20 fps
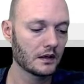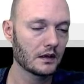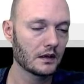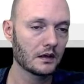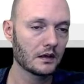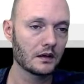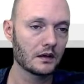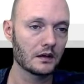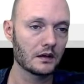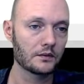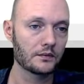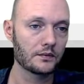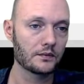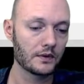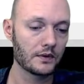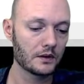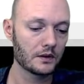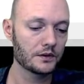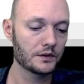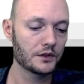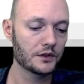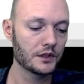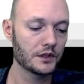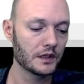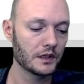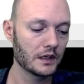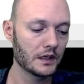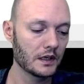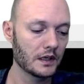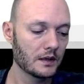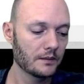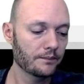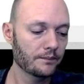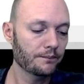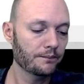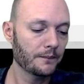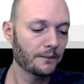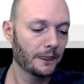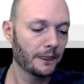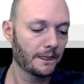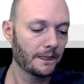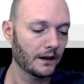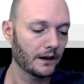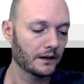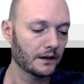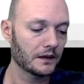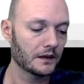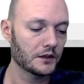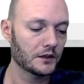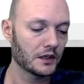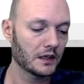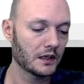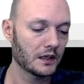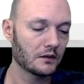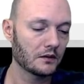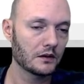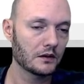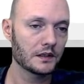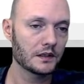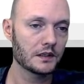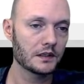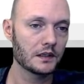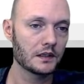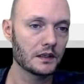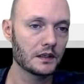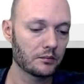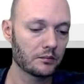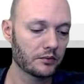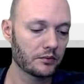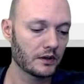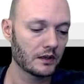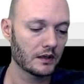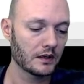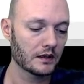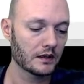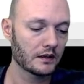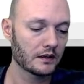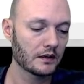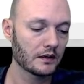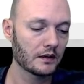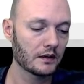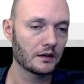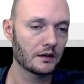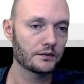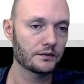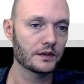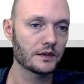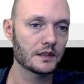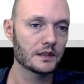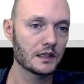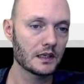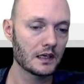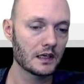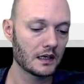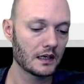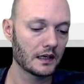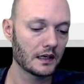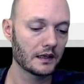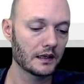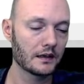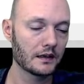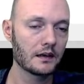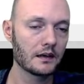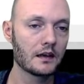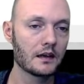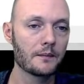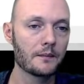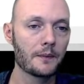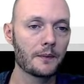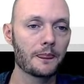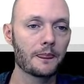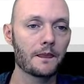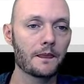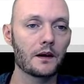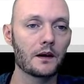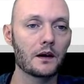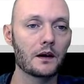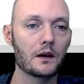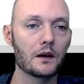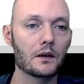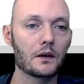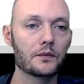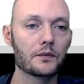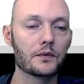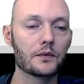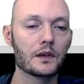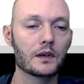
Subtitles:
Call it float g, and then the gyroid is the dot product of the sine of